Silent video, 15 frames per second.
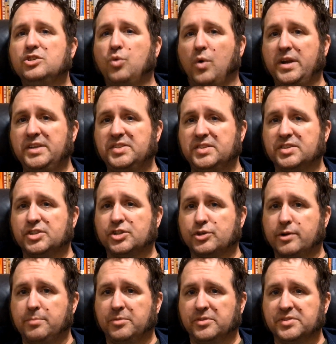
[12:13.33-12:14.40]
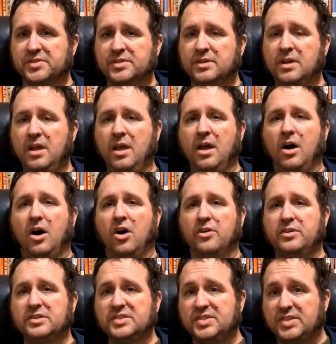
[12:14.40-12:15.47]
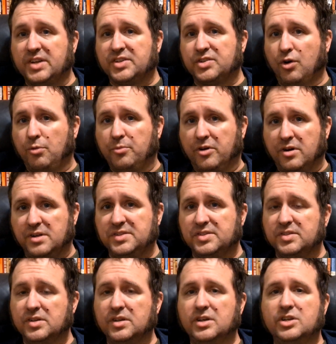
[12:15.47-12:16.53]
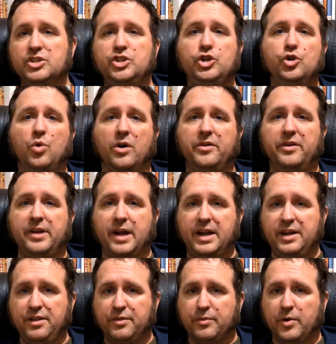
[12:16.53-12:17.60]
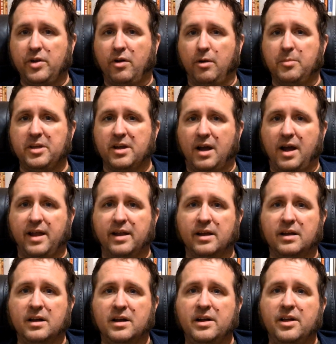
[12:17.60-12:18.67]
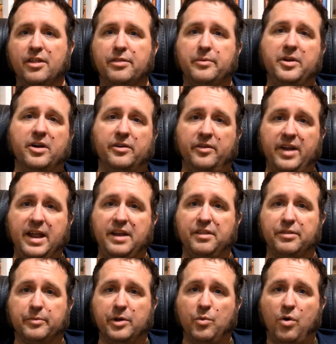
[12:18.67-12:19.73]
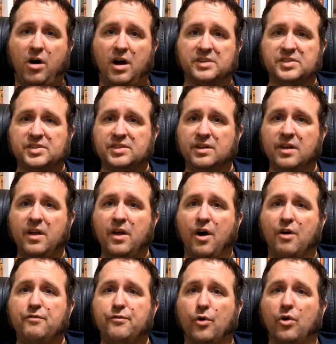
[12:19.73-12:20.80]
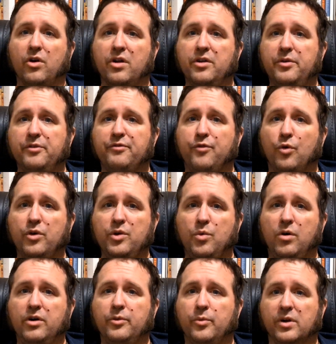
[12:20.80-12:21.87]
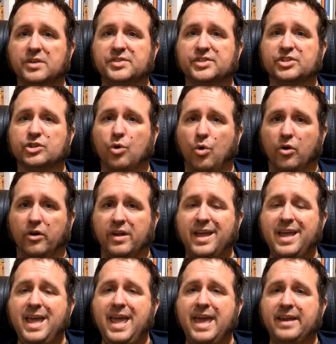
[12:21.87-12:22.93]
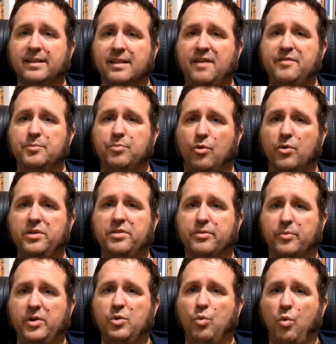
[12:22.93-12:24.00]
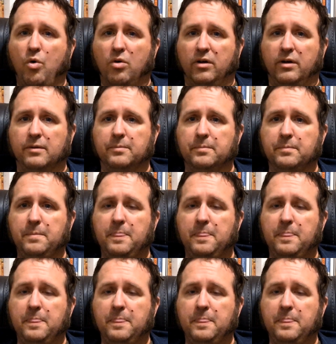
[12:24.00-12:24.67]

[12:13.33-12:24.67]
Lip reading: 26 triples, 106 home runs, 293 RBI, 383 walks, 441 runs scored, and 11.3 WAR.